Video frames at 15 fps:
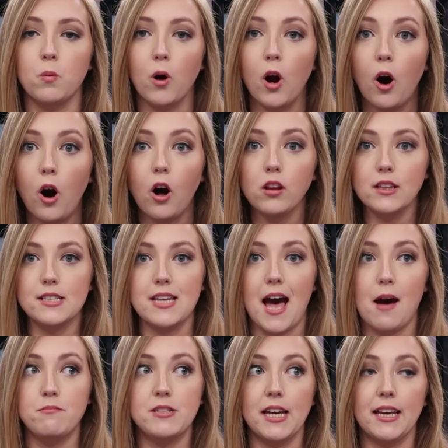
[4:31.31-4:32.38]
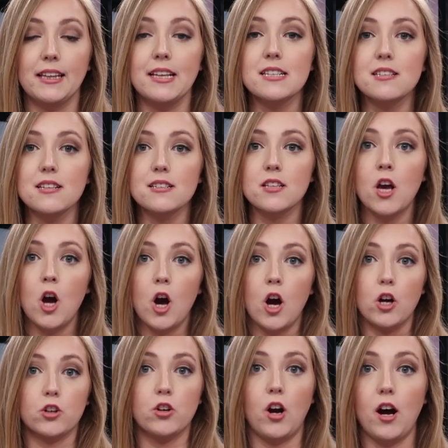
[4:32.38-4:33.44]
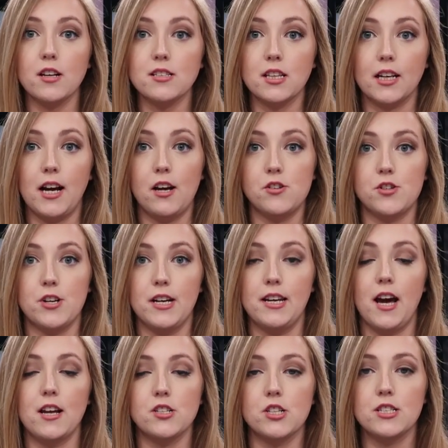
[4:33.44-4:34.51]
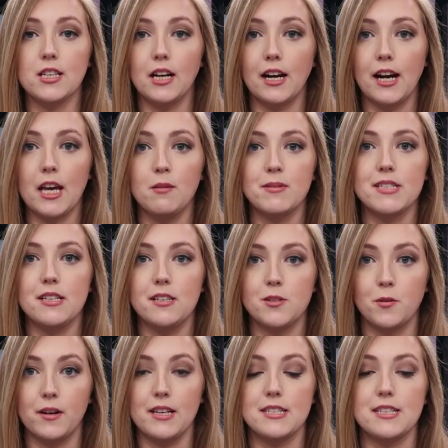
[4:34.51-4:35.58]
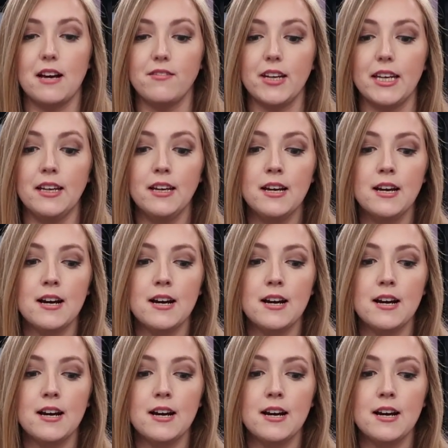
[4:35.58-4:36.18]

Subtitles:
We're all adapting, and this is across the country, not just here at ABC 27.